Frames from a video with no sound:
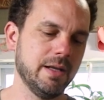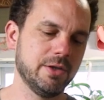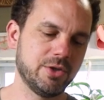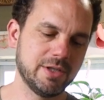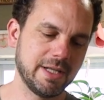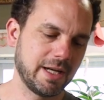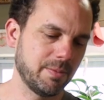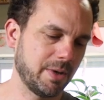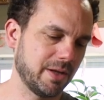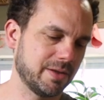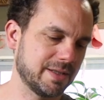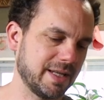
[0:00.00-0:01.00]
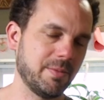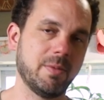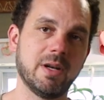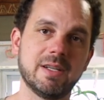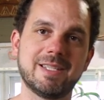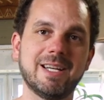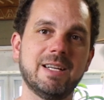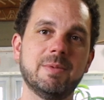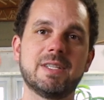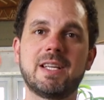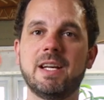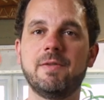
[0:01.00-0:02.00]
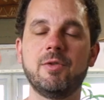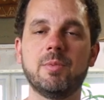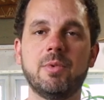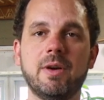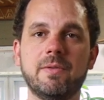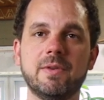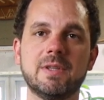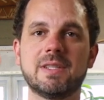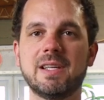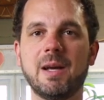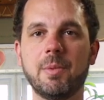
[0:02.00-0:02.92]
Should take about the same amount of time. It's kind of your preference.